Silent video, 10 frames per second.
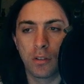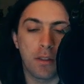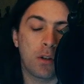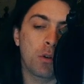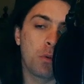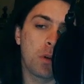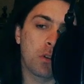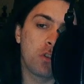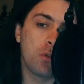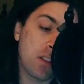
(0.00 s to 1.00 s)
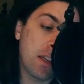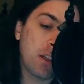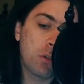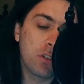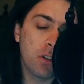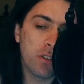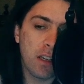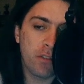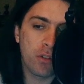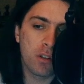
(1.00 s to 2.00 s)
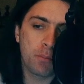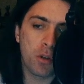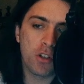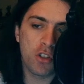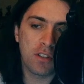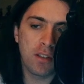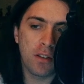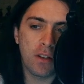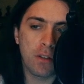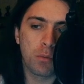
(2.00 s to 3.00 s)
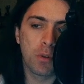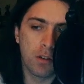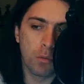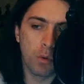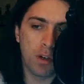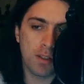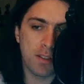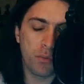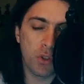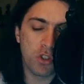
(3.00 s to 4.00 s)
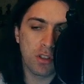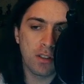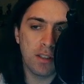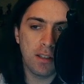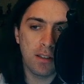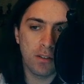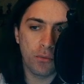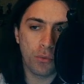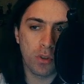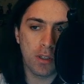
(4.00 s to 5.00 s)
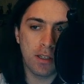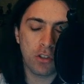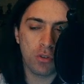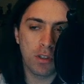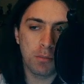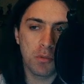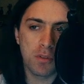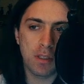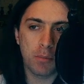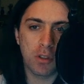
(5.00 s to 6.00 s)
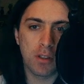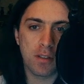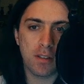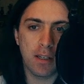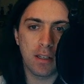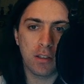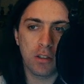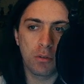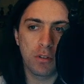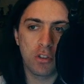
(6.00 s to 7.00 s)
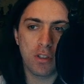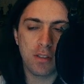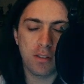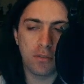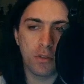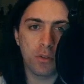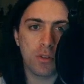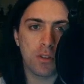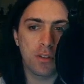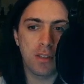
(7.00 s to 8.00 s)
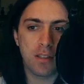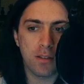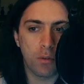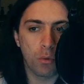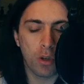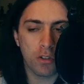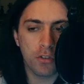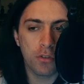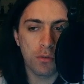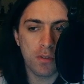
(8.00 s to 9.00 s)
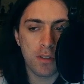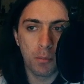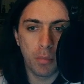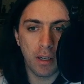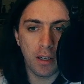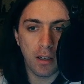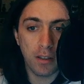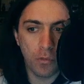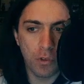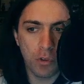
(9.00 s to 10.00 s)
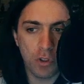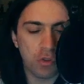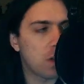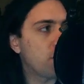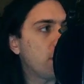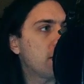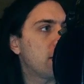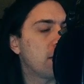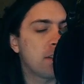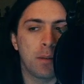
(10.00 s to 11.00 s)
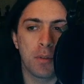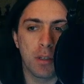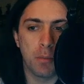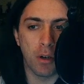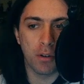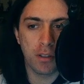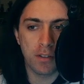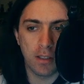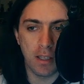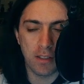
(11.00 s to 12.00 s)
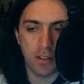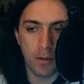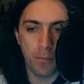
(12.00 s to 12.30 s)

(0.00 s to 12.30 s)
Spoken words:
That could work too. I currently don't have a project here that would work sufficiently for electronic music, because I currently just focus on these rock tunes, but you could try that and then tell me about it later.